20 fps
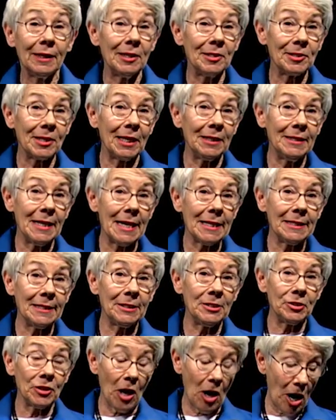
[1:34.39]
is
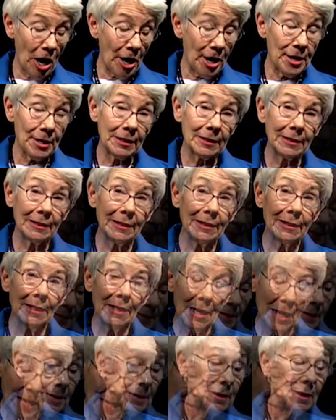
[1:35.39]
connected to art.
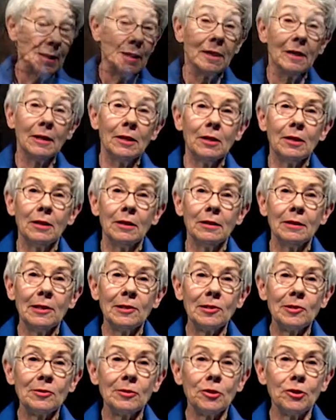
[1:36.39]

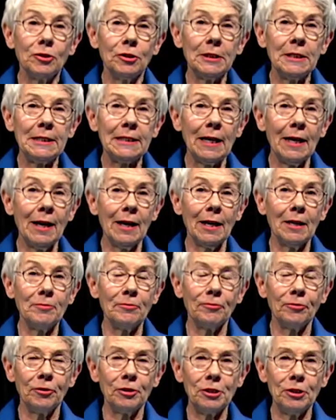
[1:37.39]
This is a good time
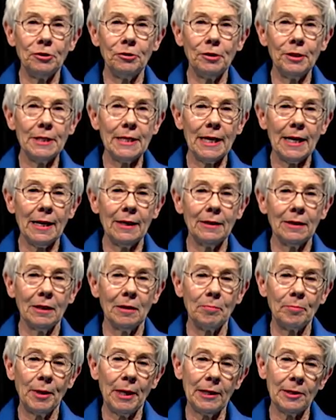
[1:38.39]
for you to get a
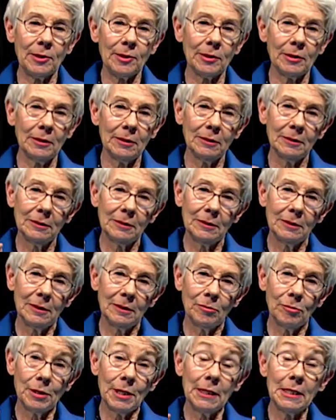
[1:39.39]
pencil
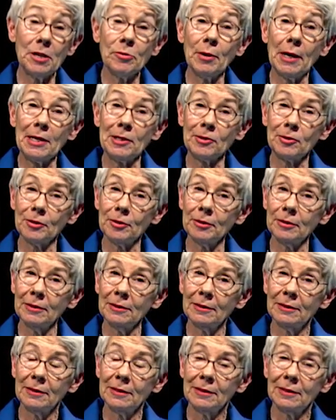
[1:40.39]
with an eraser
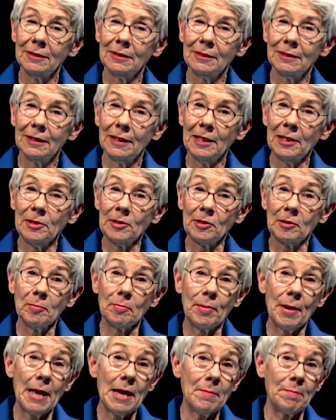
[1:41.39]
and some
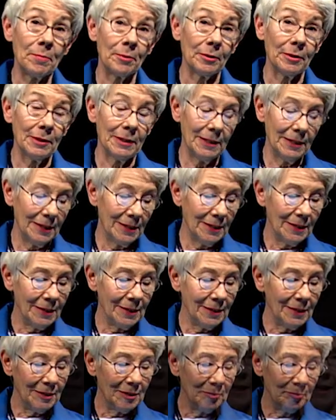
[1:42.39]
paper.
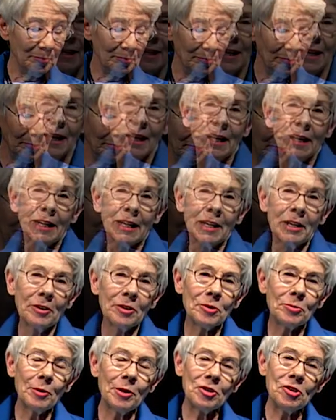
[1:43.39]

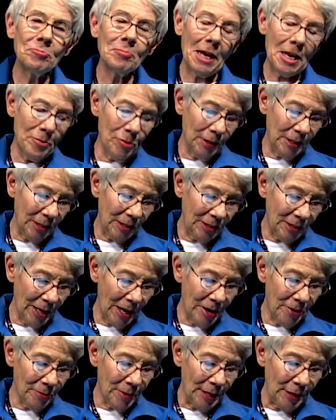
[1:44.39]
Here's what you might want to
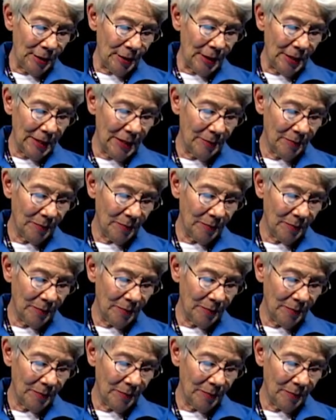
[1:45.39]
start with.